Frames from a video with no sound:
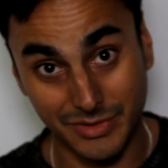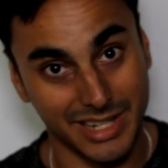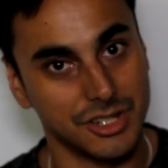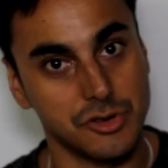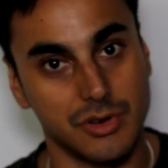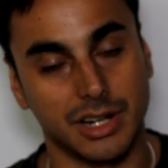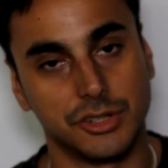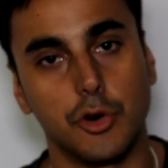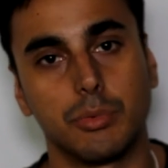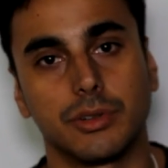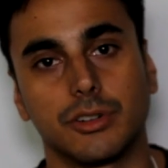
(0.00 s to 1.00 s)
the indirect
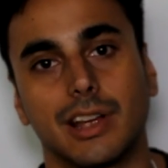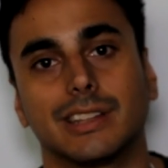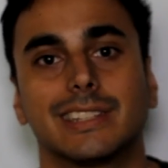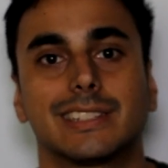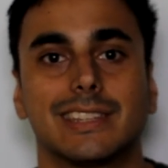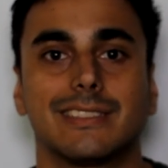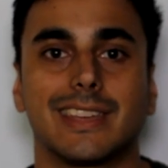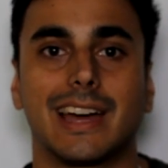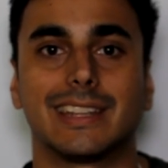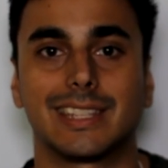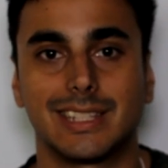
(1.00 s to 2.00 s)
opener, at least in
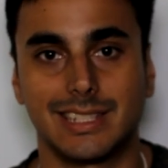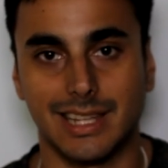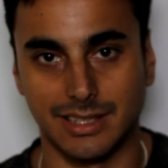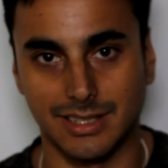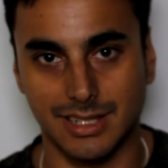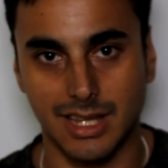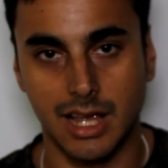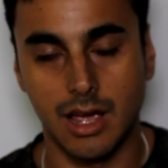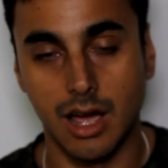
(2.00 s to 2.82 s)
that sense